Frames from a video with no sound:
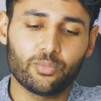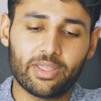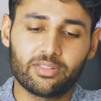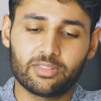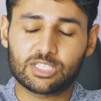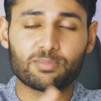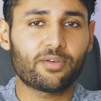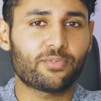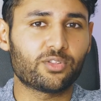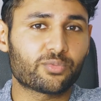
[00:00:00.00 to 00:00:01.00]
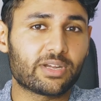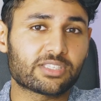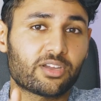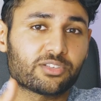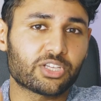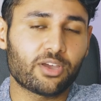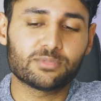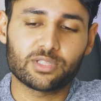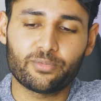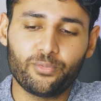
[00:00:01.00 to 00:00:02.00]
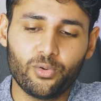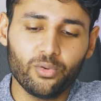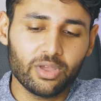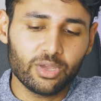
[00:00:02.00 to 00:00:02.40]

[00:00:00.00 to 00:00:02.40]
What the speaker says: When the smartphones really started to come to the fore,